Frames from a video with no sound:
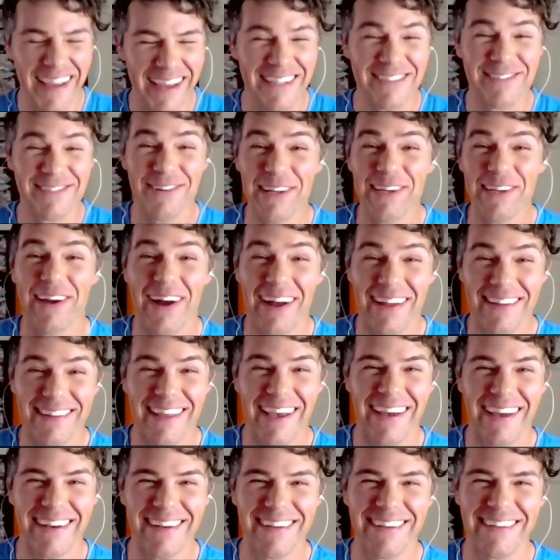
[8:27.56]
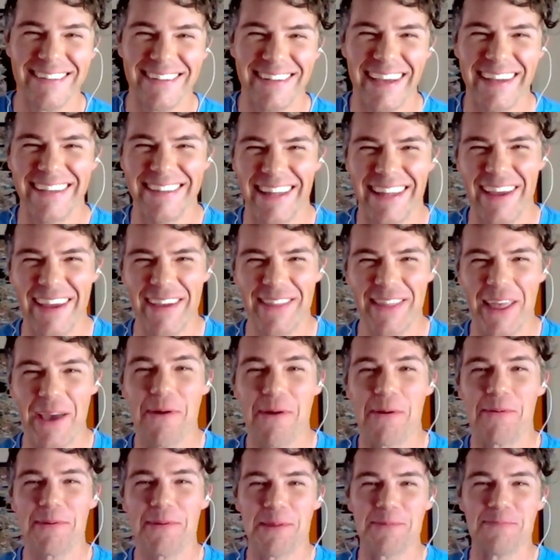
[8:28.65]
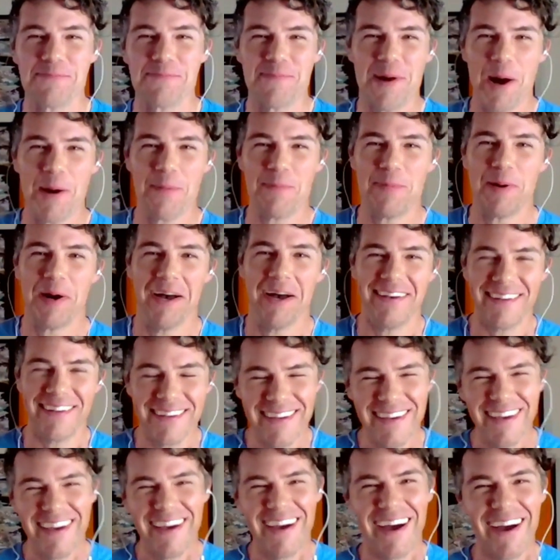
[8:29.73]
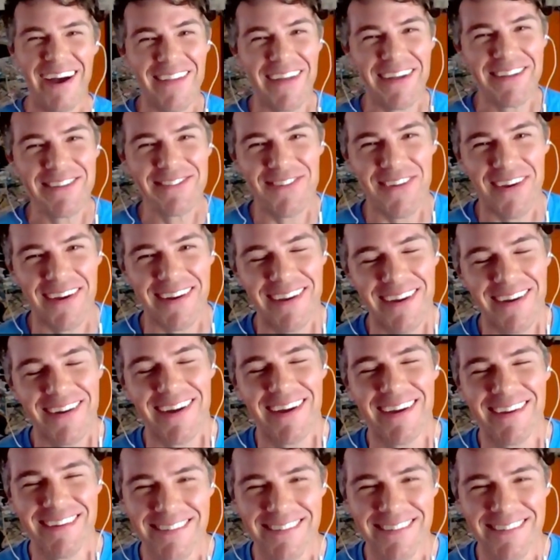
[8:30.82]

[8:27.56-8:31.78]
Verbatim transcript: it's really called that. Yeah, it's called Wheel Estates. A pun. Oh, yeah, awesome.